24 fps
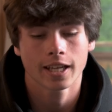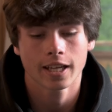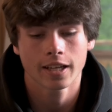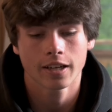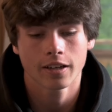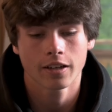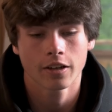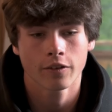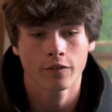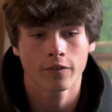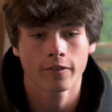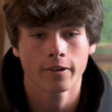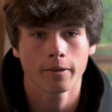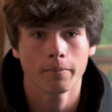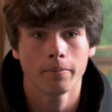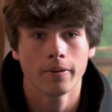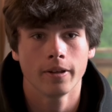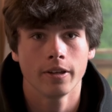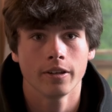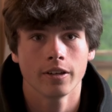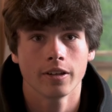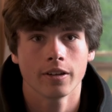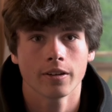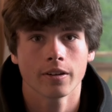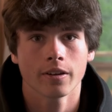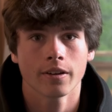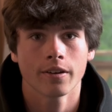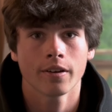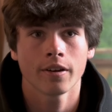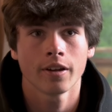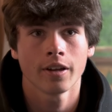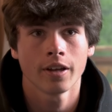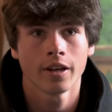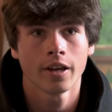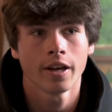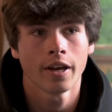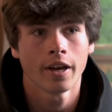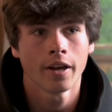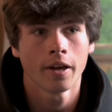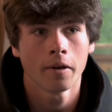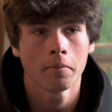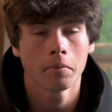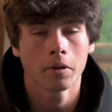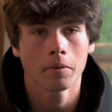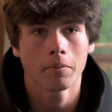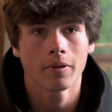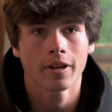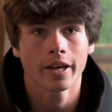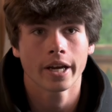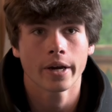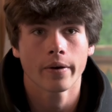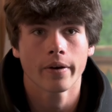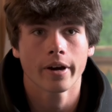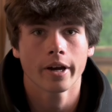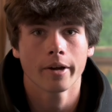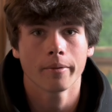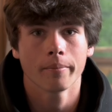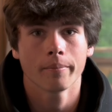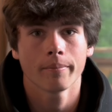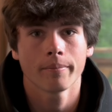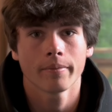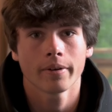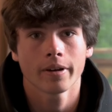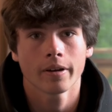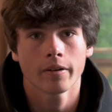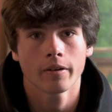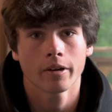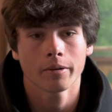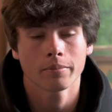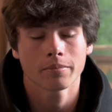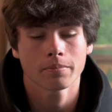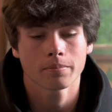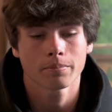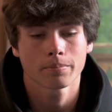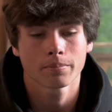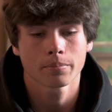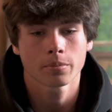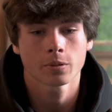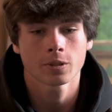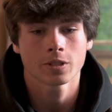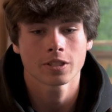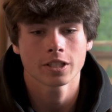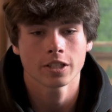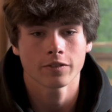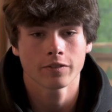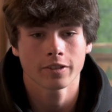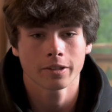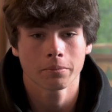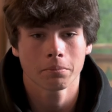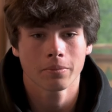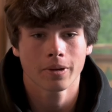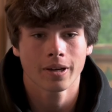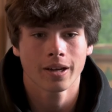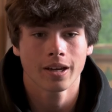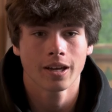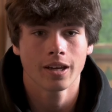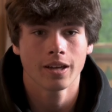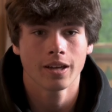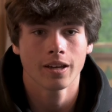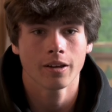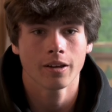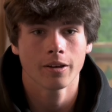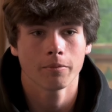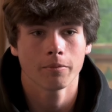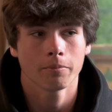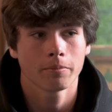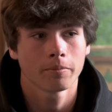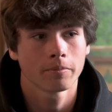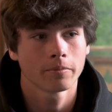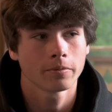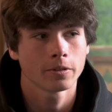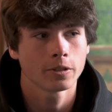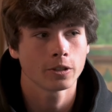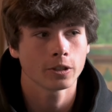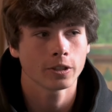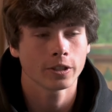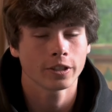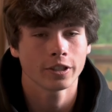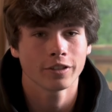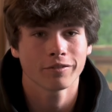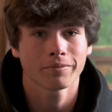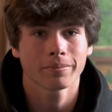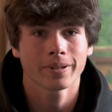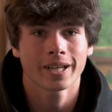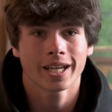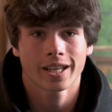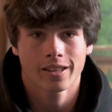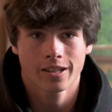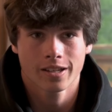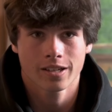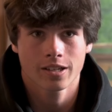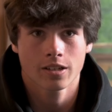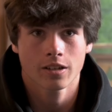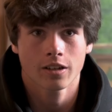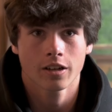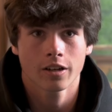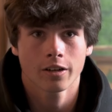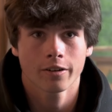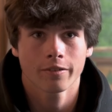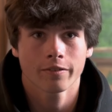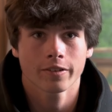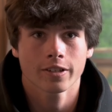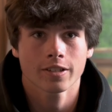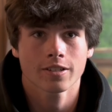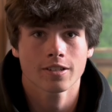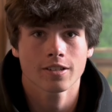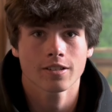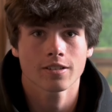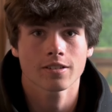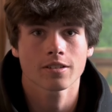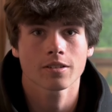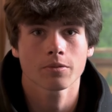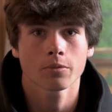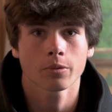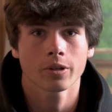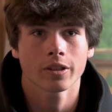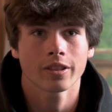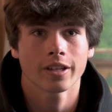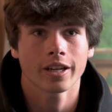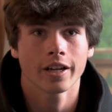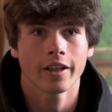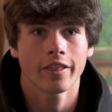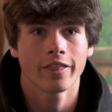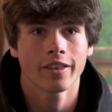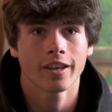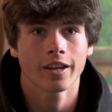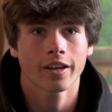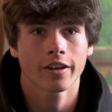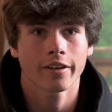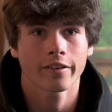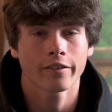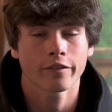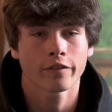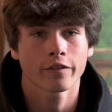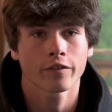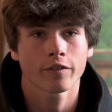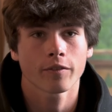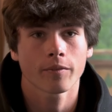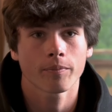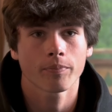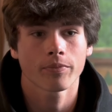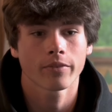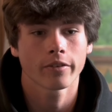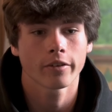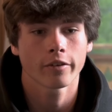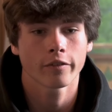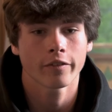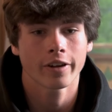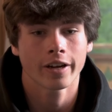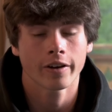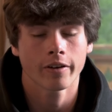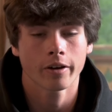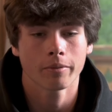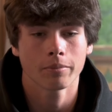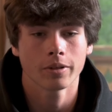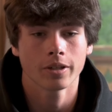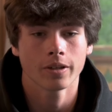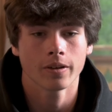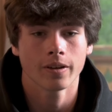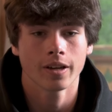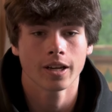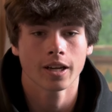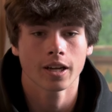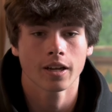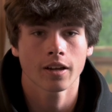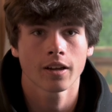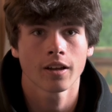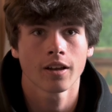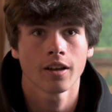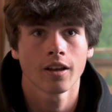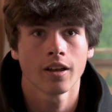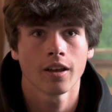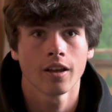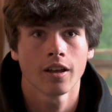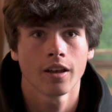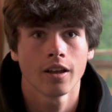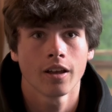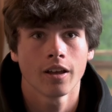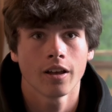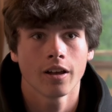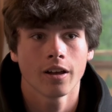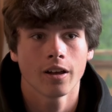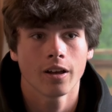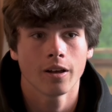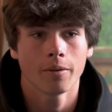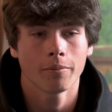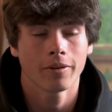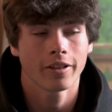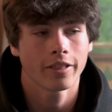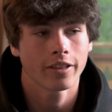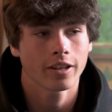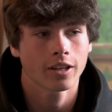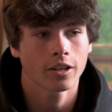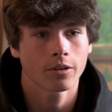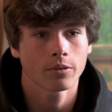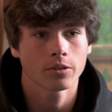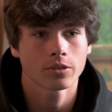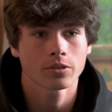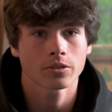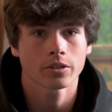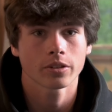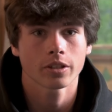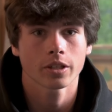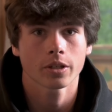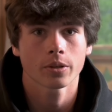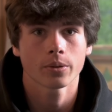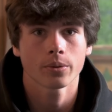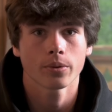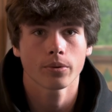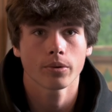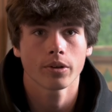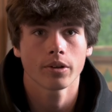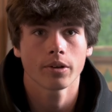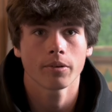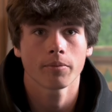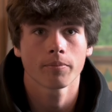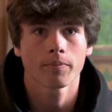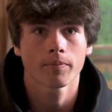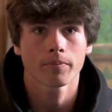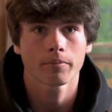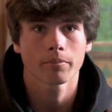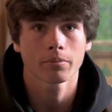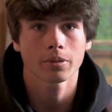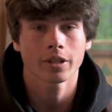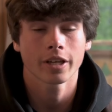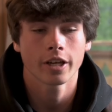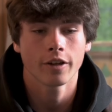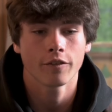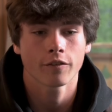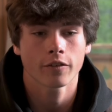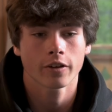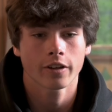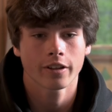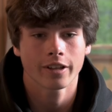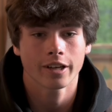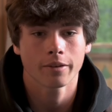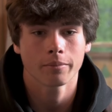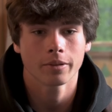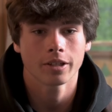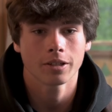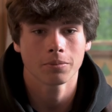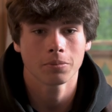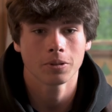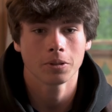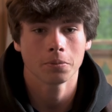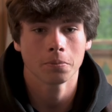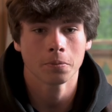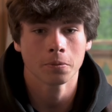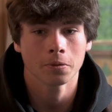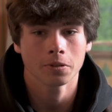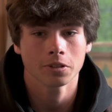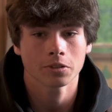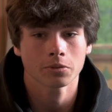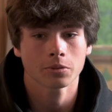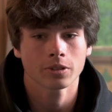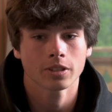of get a different opinion on maybe how I'm how I'm perceiving my um, journey of playing the guitar versus what they think of of how I'm doing. Um, I think it was really cool to play in front of that many people as